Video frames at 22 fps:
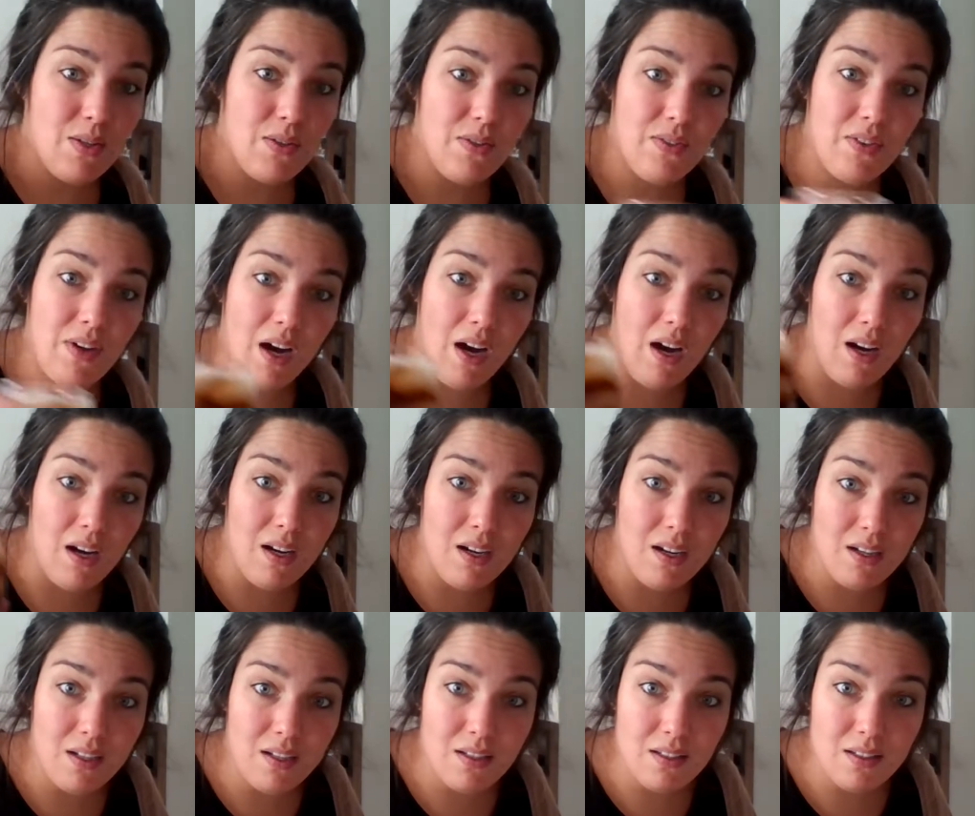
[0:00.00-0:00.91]
I've got
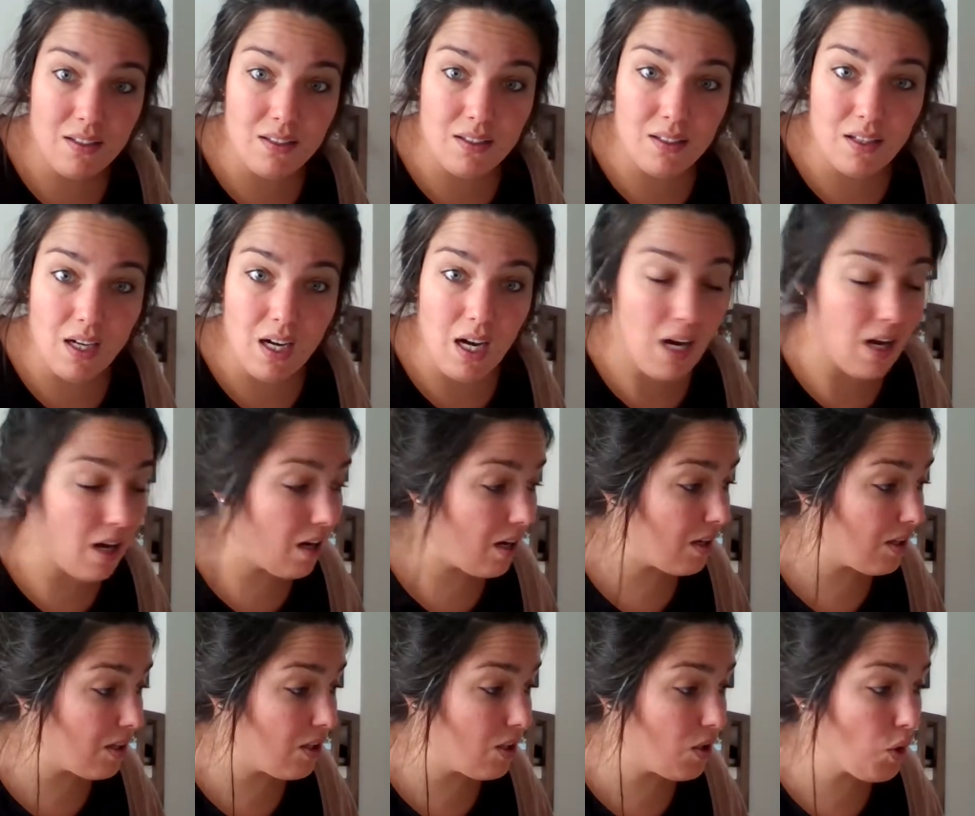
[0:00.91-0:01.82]

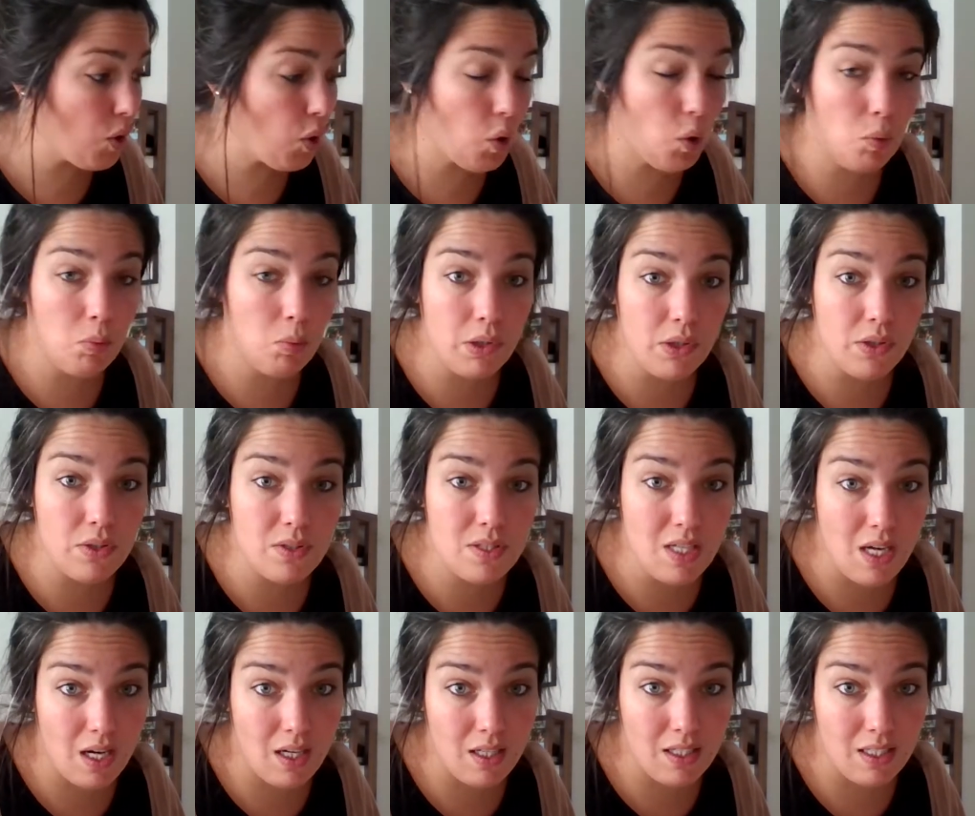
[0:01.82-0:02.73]
uh, cold brew,
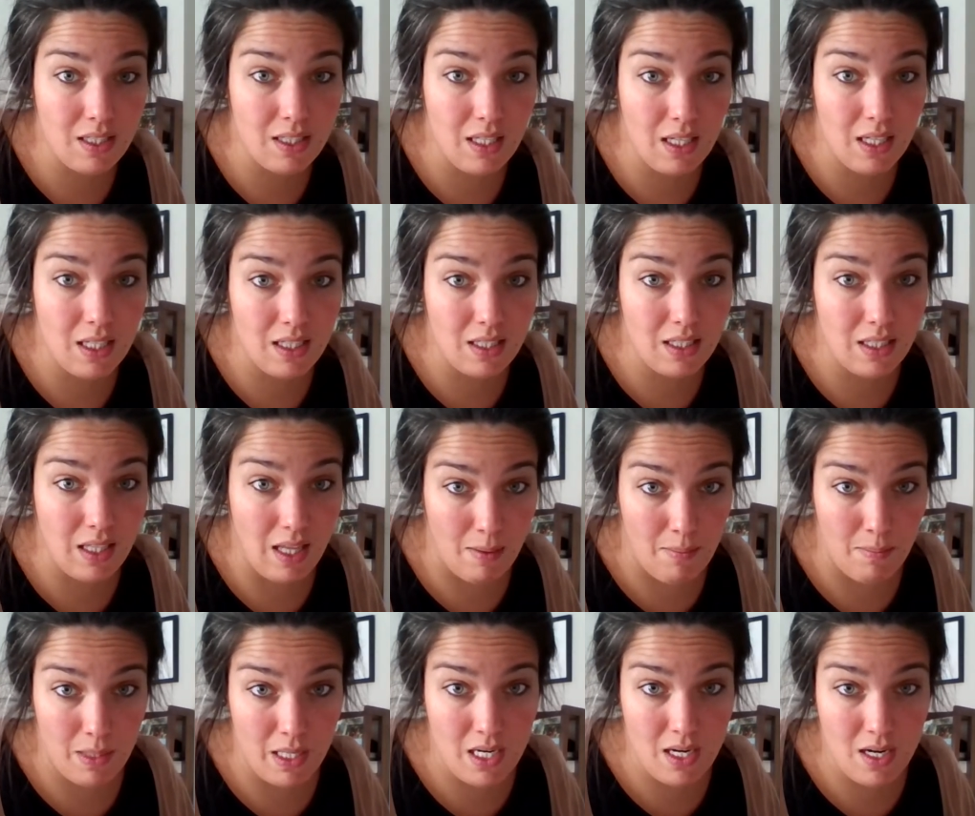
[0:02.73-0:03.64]
tonic, and
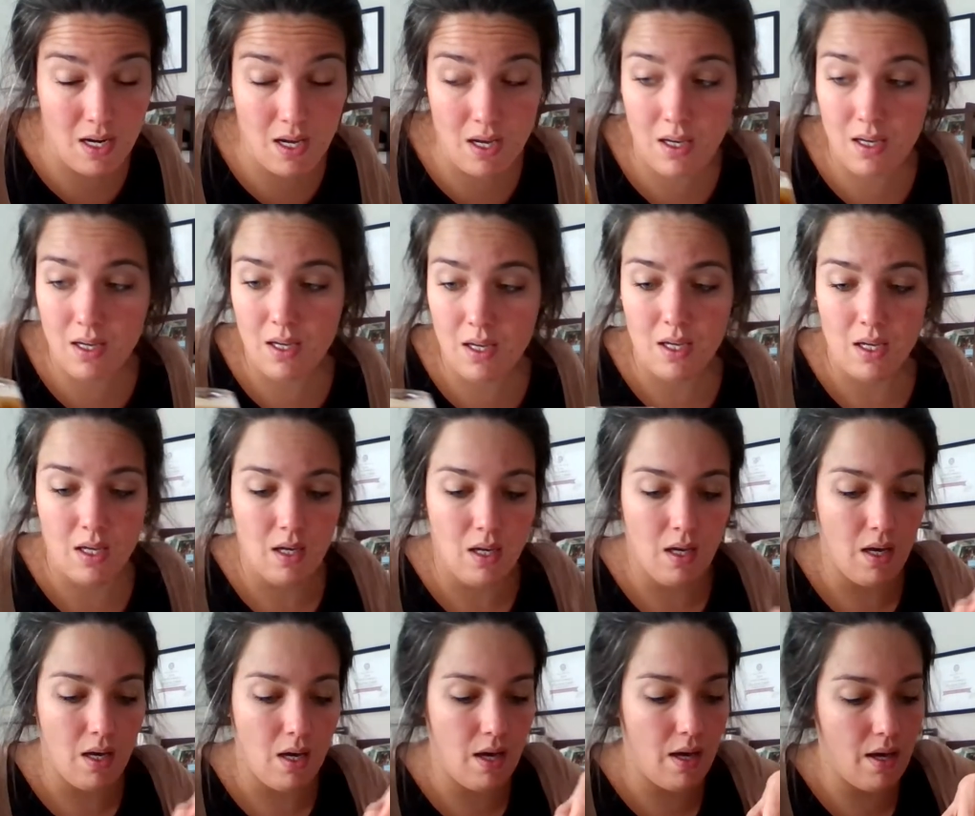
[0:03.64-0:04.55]
lemon.
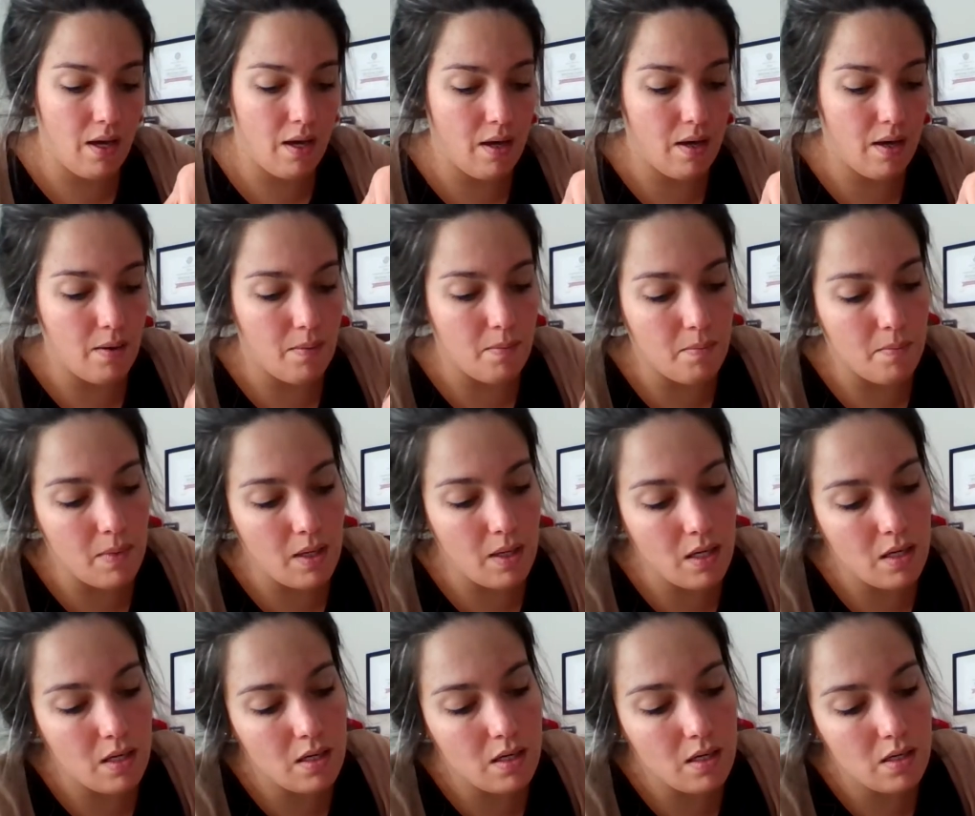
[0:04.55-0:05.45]
Um,
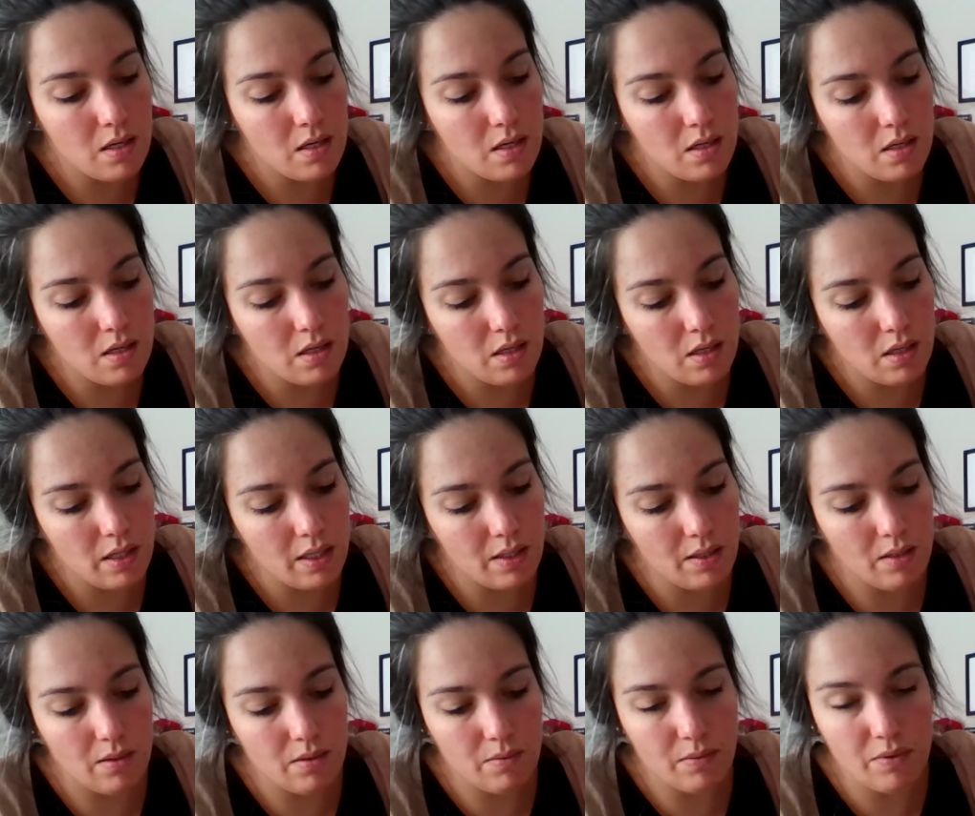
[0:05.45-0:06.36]

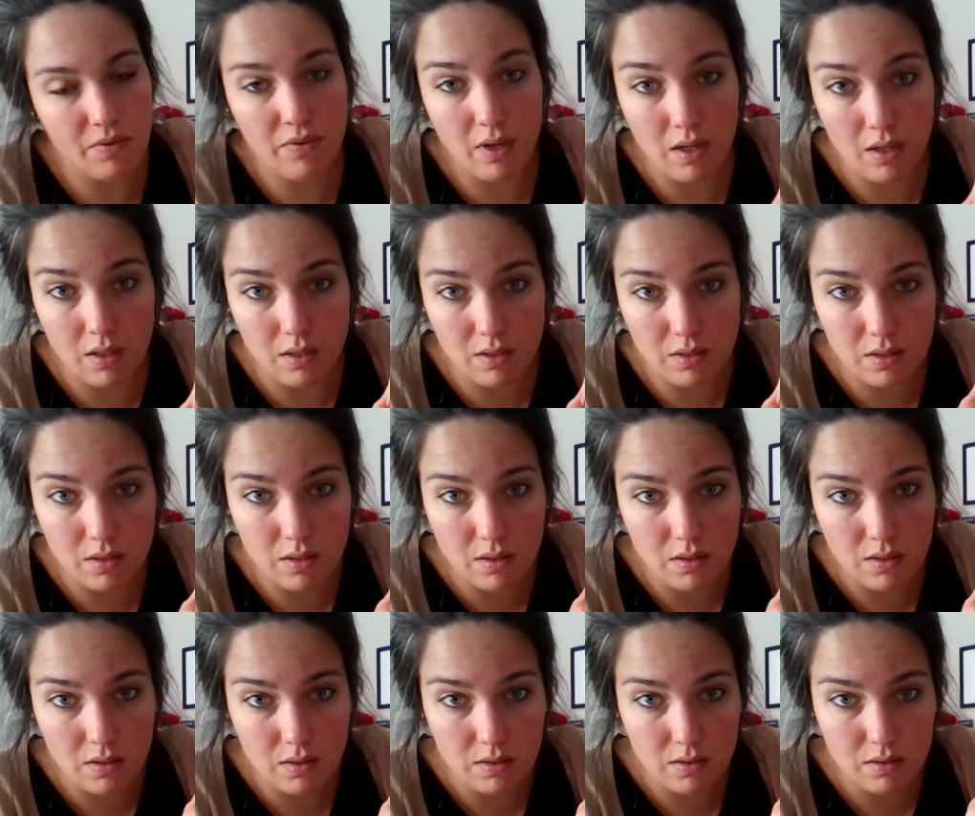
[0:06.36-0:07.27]
and we've got our
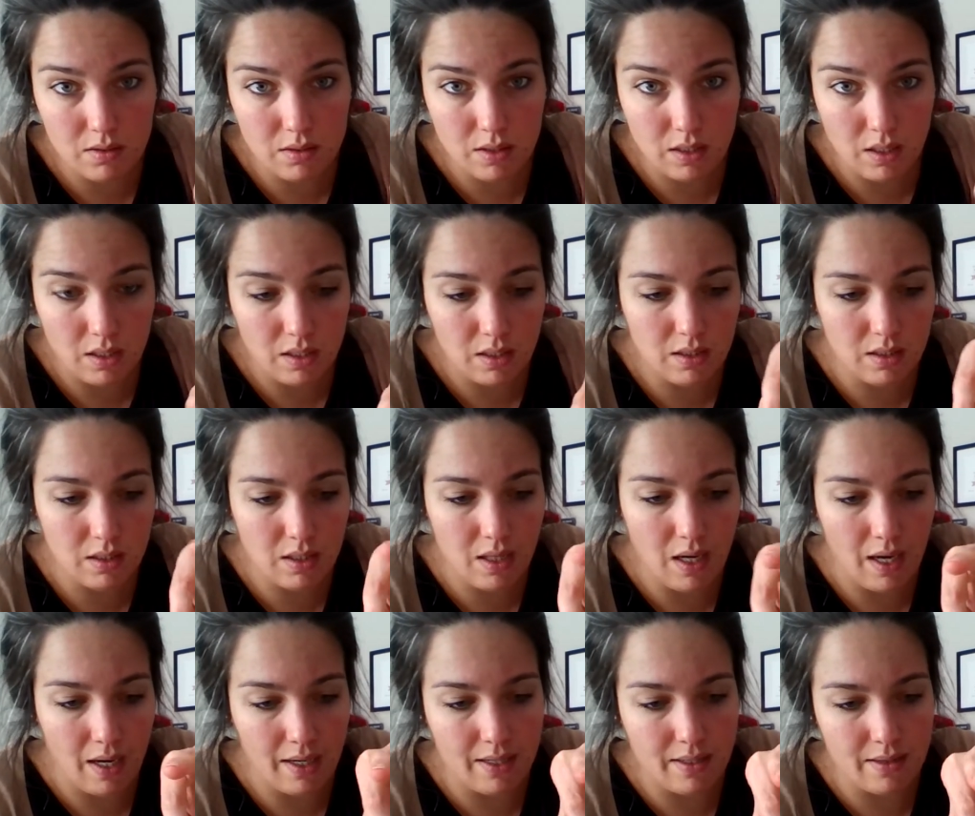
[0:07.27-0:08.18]
little, a little
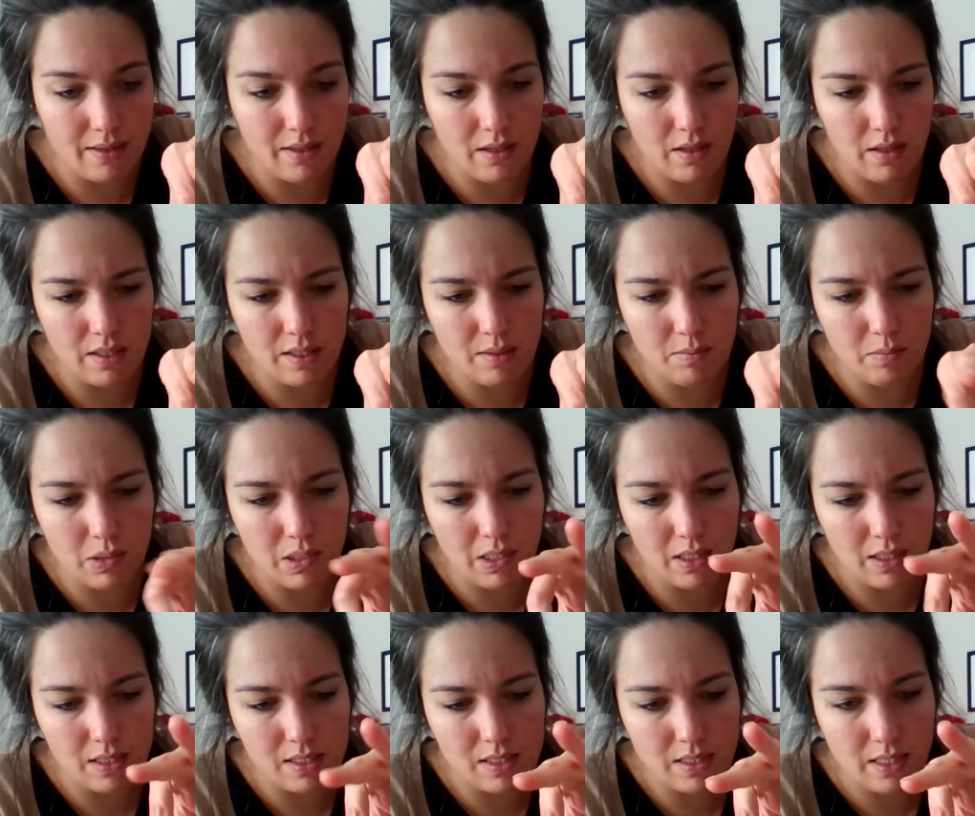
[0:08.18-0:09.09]
guy in there. I didn't put it
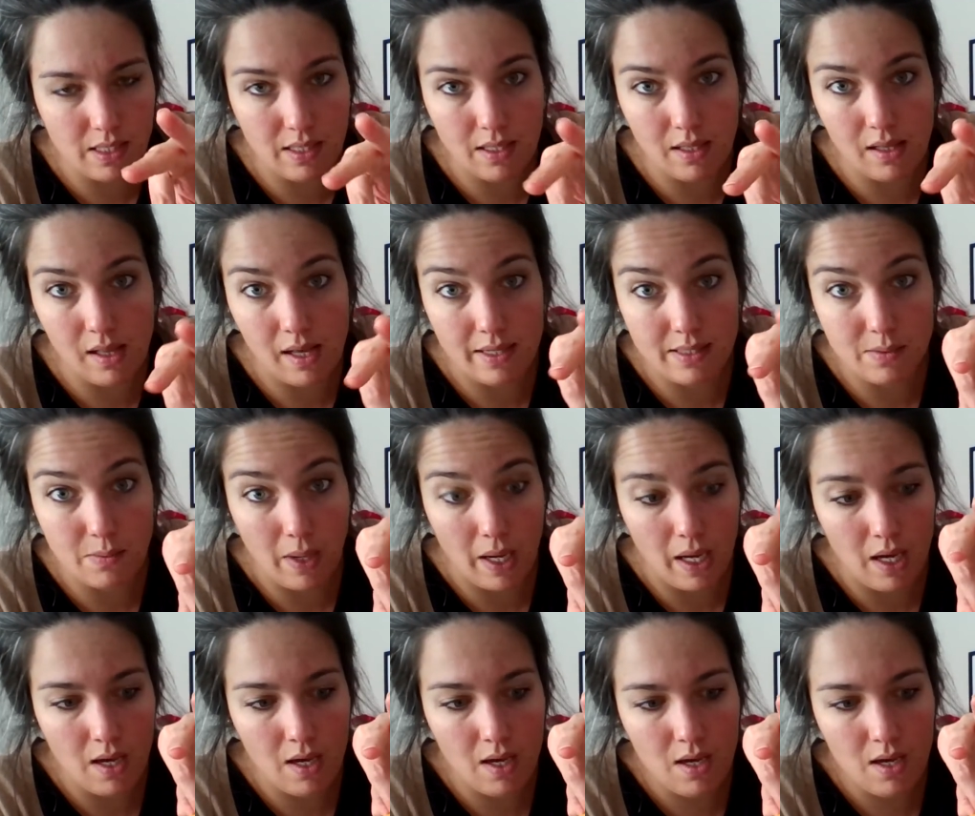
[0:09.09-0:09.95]
on the side of the glass. Wait.